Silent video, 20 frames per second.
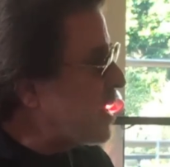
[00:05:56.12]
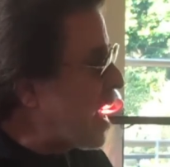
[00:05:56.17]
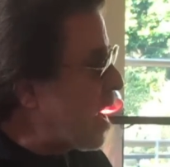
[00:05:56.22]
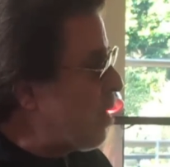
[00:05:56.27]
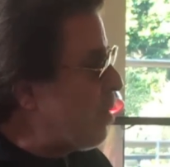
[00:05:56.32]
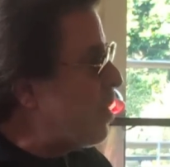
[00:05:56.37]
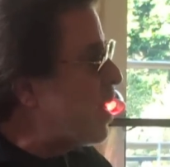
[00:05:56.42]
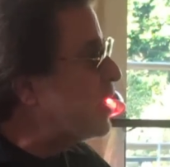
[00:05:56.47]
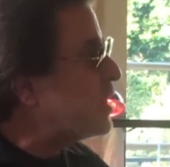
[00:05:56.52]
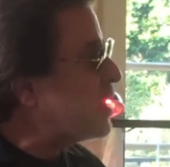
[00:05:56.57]

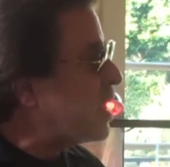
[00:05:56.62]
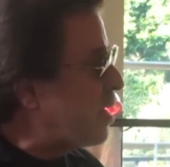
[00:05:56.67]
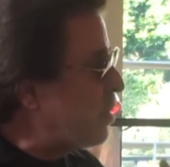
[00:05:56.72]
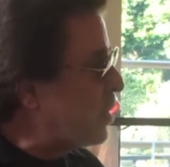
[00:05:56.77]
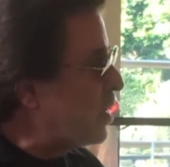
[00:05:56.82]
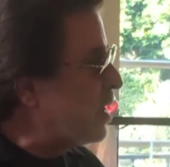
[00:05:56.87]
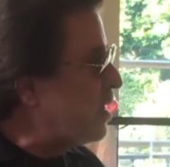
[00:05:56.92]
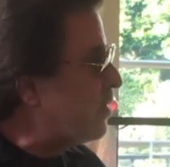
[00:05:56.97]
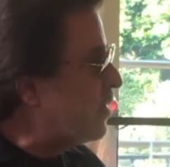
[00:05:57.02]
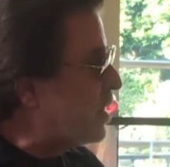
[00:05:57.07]
how much I
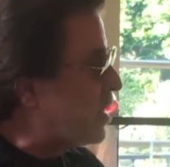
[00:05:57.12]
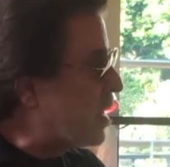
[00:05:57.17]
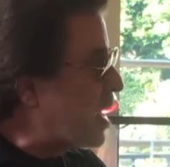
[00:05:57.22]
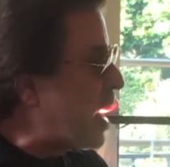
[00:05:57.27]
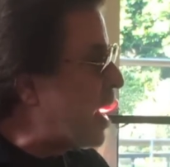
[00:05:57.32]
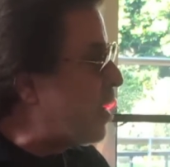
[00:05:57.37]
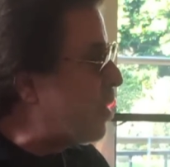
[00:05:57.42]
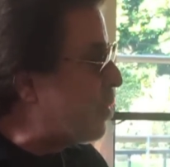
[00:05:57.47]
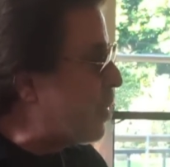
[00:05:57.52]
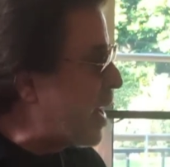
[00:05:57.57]
believe in a
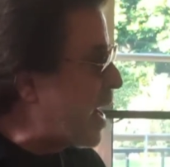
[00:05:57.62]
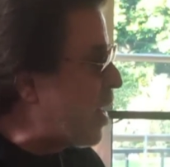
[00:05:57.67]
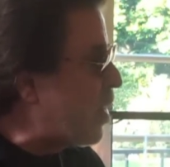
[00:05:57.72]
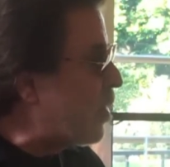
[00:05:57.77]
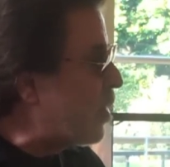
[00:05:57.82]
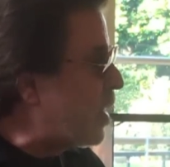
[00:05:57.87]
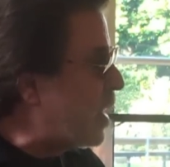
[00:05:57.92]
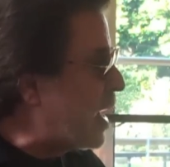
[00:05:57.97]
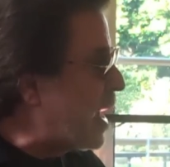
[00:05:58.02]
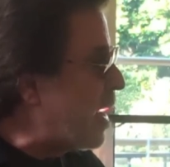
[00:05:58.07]
higher
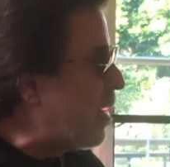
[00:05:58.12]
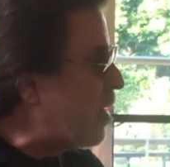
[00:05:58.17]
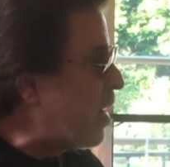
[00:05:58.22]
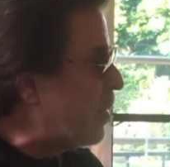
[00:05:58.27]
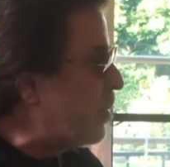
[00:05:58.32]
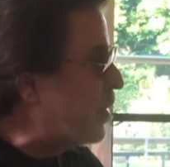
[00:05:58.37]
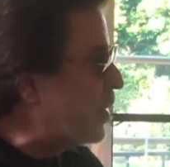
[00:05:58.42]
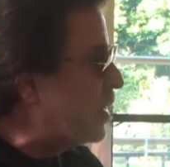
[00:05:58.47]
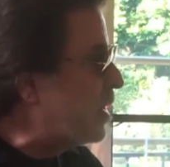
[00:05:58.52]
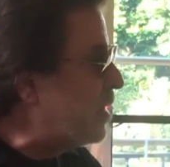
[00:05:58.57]
power and how
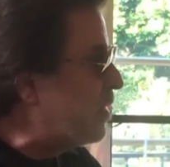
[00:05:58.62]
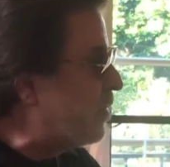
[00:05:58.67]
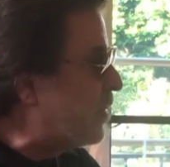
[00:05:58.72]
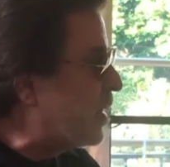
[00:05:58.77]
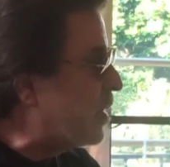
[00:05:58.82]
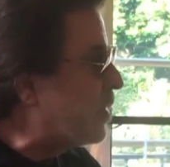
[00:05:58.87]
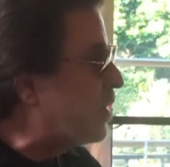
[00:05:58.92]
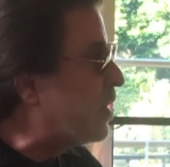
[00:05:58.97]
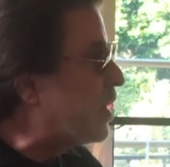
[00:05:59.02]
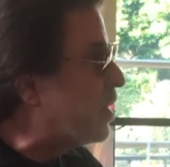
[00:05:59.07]
I believe
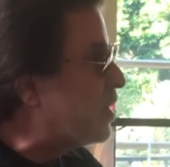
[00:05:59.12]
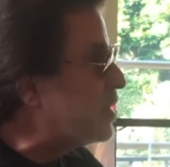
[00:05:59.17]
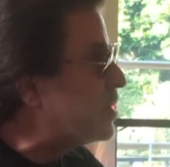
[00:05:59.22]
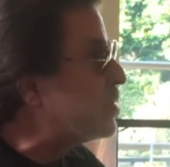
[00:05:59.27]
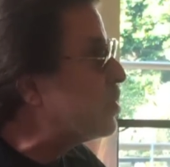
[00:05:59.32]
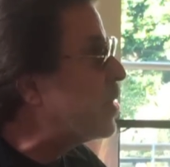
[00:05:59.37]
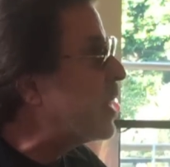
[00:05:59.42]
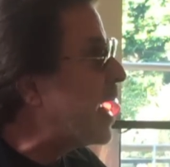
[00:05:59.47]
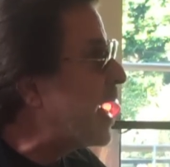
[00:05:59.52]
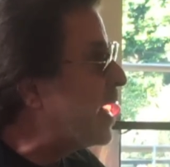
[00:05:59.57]
that
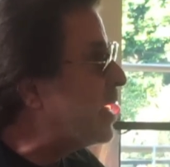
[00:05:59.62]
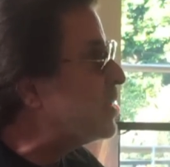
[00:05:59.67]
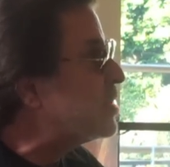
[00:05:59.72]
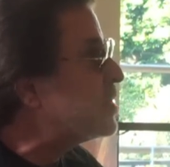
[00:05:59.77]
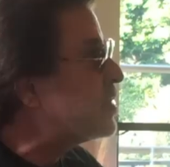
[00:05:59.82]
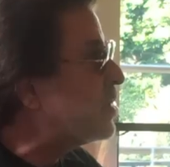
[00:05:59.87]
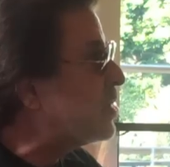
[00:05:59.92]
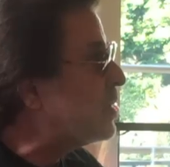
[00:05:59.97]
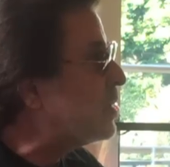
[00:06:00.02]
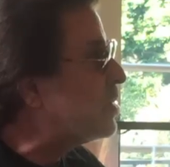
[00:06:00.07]
there's we
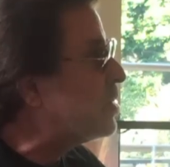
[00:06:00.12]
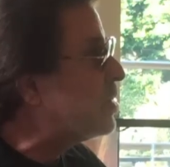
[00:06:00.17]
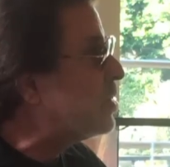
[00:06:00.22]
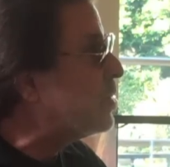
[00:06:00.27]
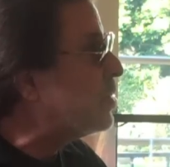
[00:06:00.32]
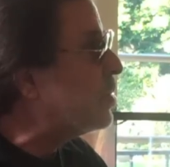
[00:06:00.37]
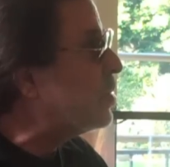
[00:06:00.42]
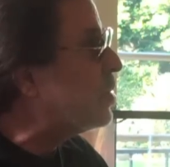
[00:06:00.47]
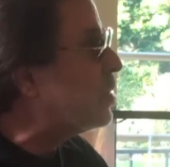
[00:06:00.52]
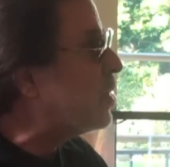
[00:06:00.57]
answer
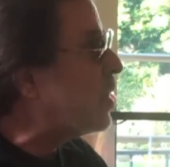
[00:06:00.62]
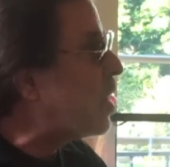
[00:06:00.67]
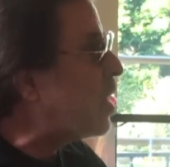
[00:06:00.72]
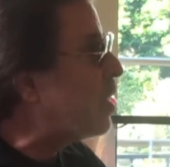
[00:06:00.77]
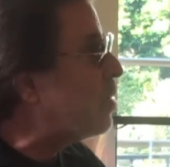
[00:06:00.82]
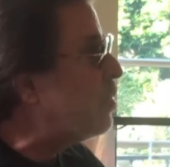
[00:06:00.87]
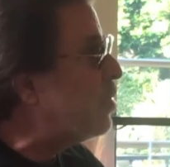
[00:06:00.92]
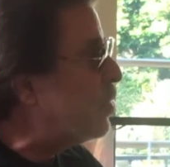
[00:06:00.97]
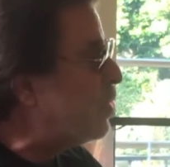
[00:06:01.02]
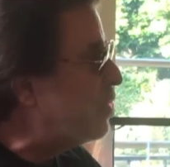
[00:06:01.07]
to
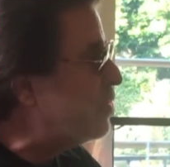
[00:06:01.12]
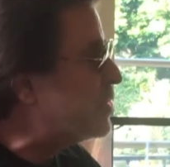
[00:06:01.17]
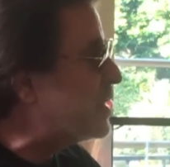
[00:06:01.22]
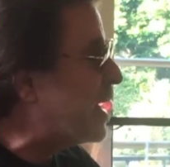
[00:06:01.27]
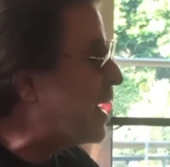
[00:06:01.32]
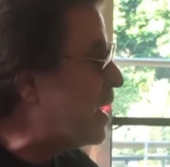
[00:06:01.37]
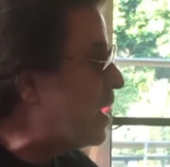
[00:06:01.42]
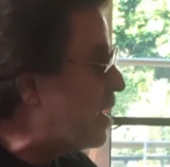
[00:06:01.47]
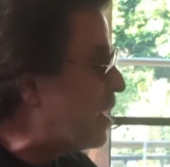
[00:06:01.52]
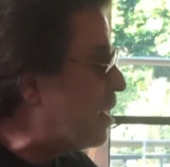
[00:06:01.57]
our moves
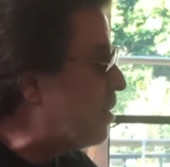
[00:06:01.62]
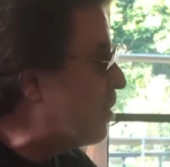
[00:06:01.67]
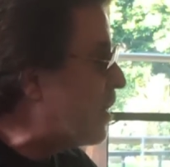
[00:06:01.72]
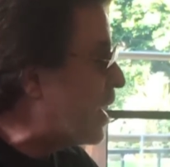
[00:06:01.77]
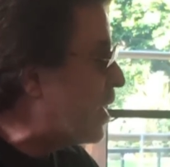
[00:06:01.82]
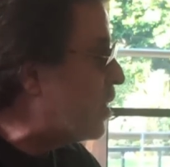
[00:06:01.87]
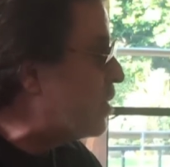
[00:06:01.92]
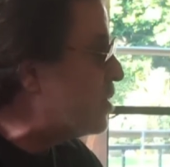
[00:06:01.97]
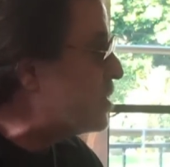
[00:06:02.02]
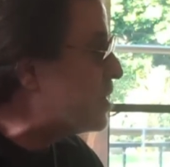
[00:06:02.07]
and in
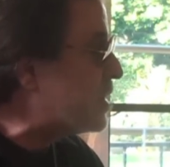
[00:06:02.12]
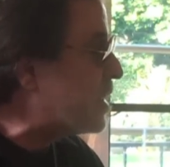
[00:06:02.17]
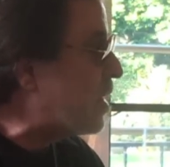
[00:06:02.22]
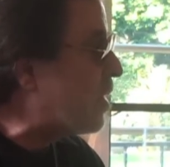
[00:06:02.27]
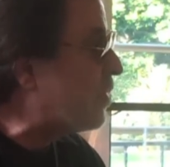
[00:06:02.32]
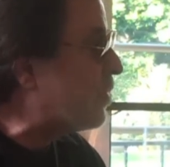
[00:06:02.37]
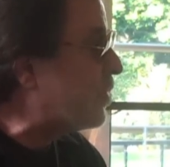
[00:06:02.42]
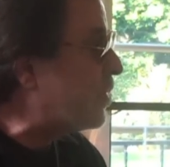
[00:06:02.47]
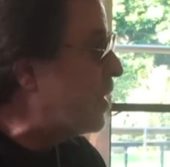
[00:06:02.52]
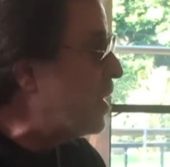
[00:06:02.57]
my own
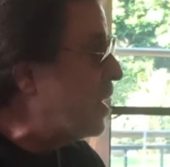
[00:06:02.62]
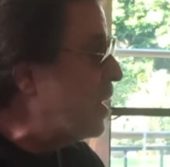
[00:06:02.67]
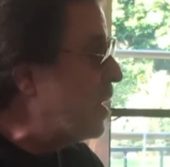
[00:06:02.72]
self.